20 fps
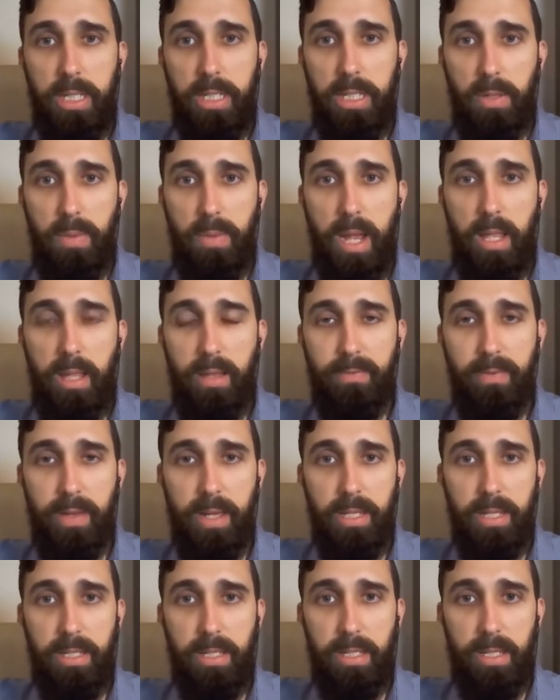is
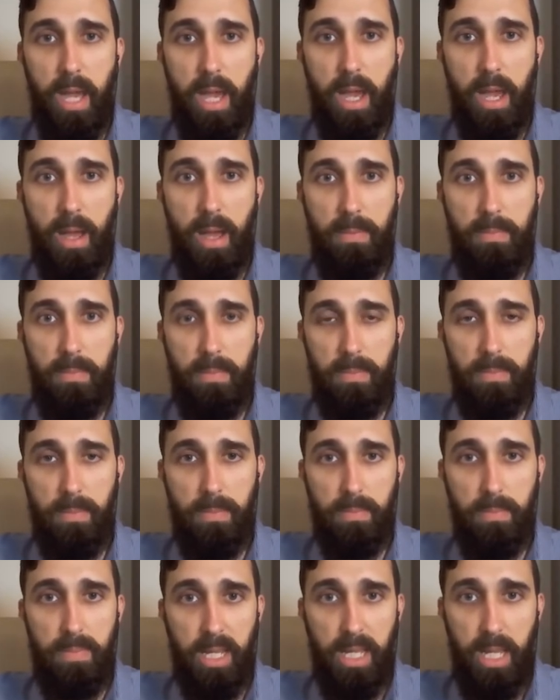irrelevant
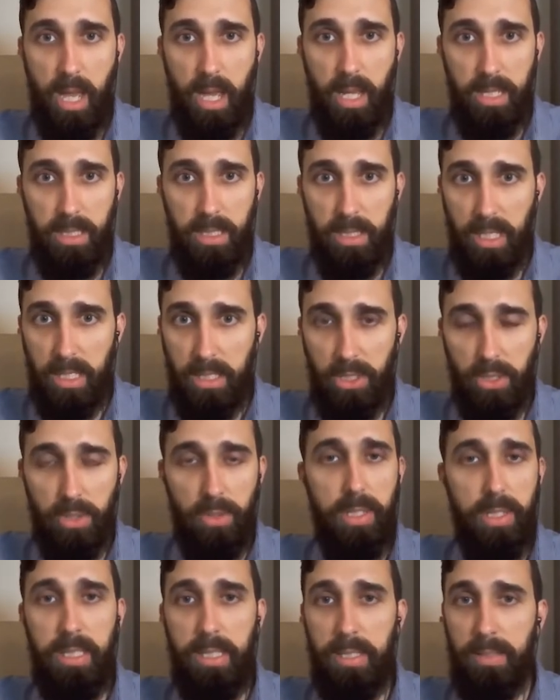because as
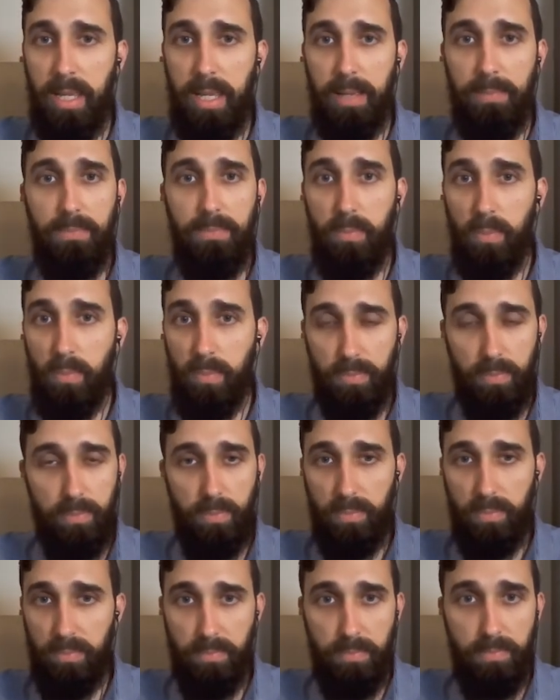soon as it
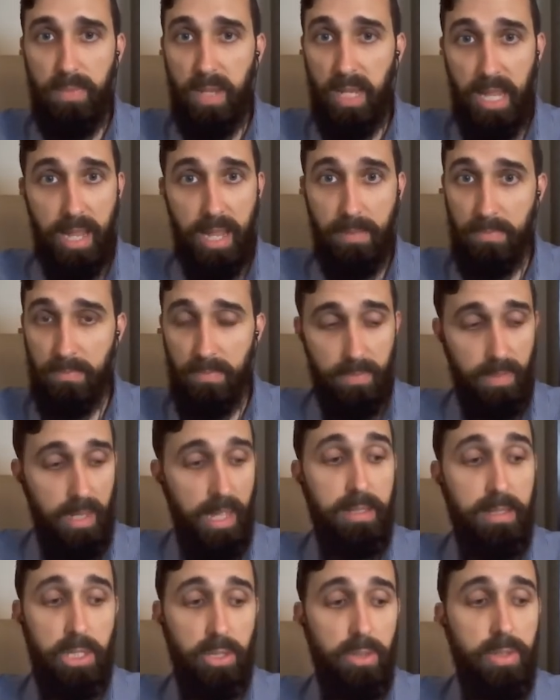
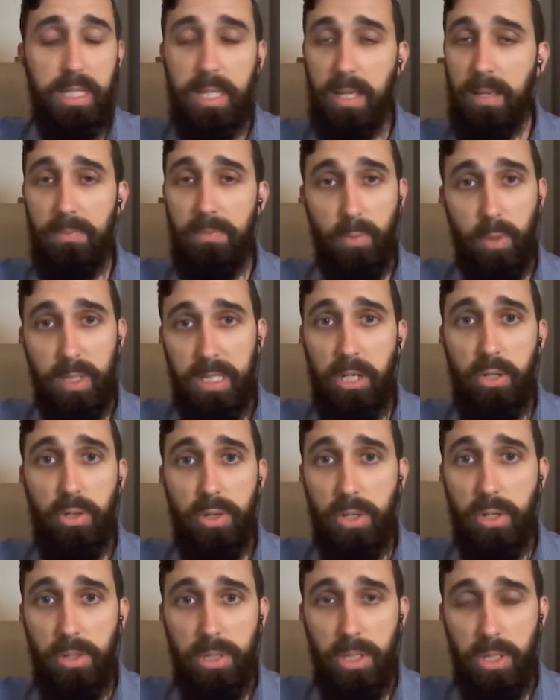as soon as it was
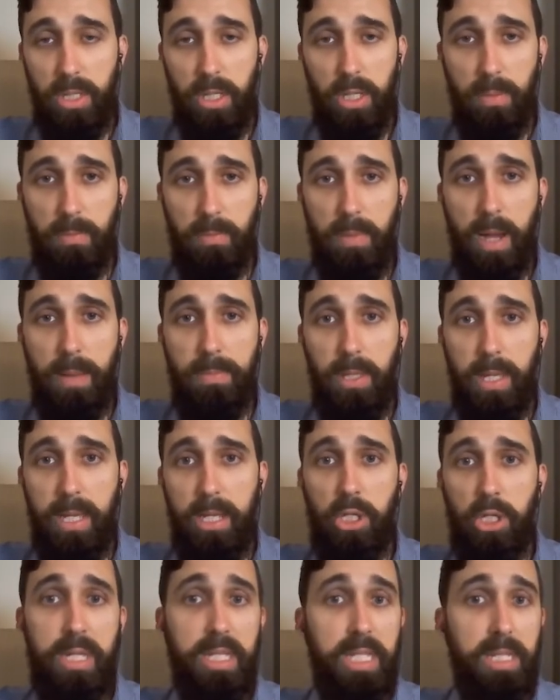introduced to the human
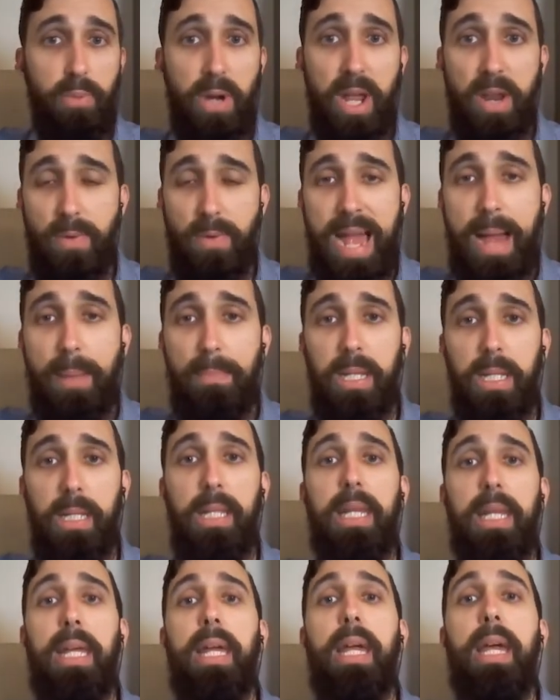population, it spread
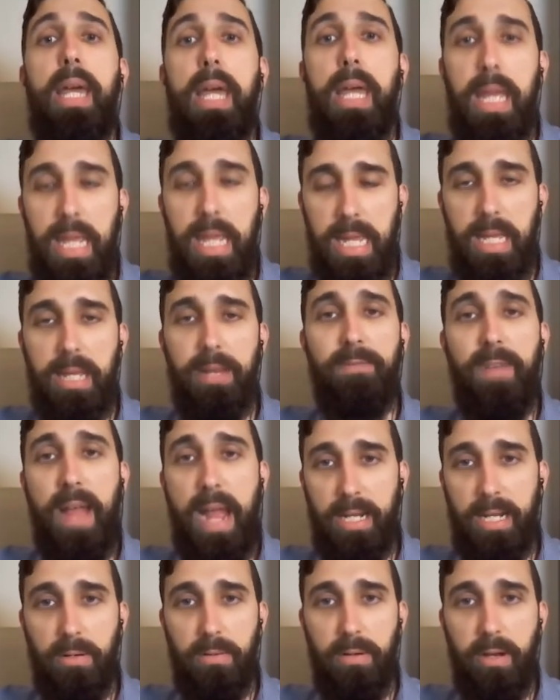rapidly in
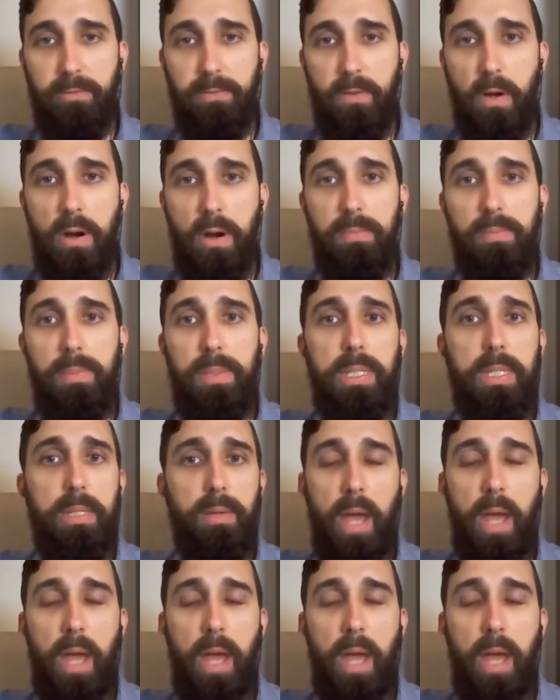factory farms.